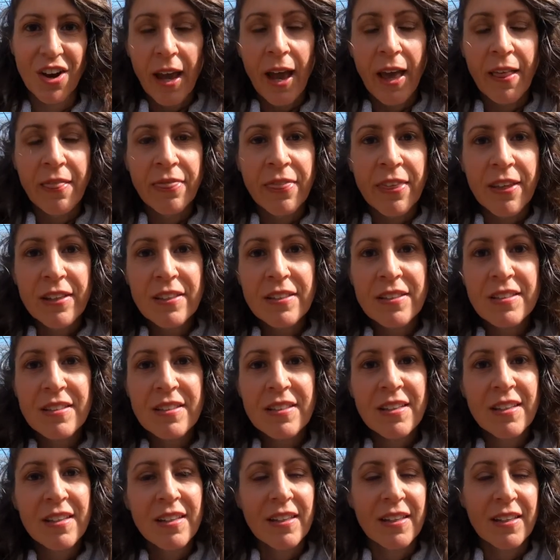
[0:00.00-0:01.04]
and this
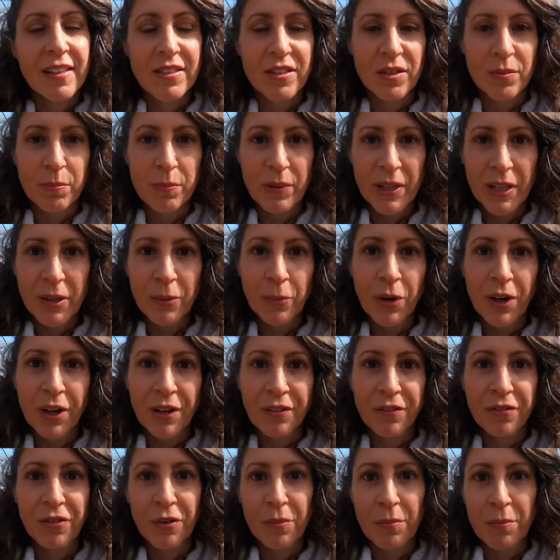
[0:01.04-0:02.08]
is a big
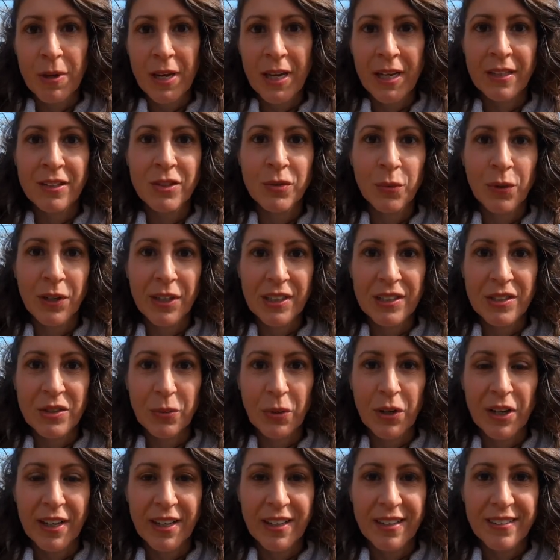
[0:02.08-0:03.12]
one for May
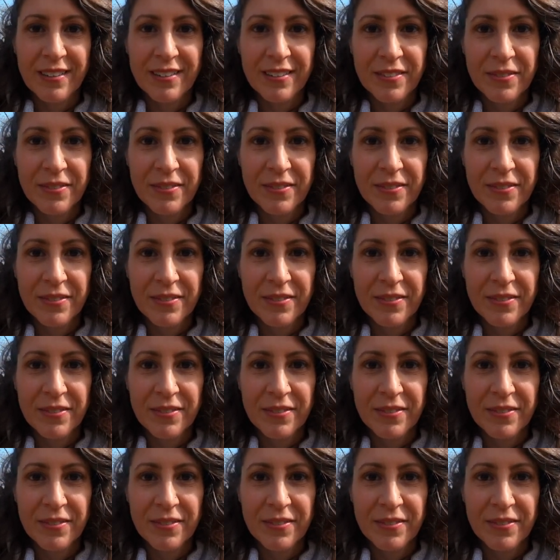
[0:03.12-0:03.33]
2020.